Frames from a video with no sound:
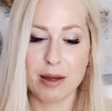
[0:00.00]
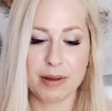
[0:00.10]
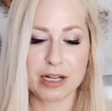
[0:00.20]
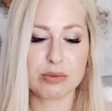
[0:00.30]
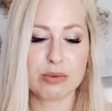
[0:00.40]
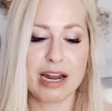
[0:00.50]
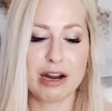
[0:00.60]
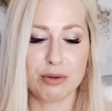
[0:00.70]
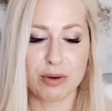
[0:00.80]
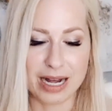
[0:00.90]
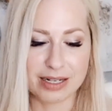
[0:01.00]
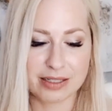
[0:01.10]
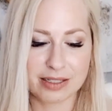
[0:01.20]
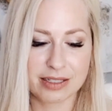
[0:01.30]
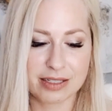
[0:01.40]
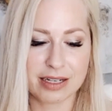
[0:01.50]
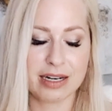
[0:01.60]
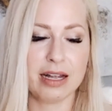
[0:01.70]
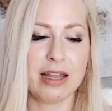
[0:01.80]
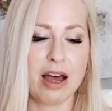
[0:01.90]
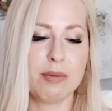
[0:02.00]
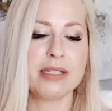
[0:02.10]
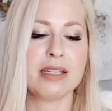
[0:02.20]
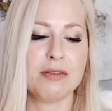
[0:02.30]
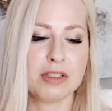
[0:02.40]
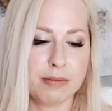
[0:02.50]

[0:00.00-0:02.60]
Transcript: because when I rest and I allow myself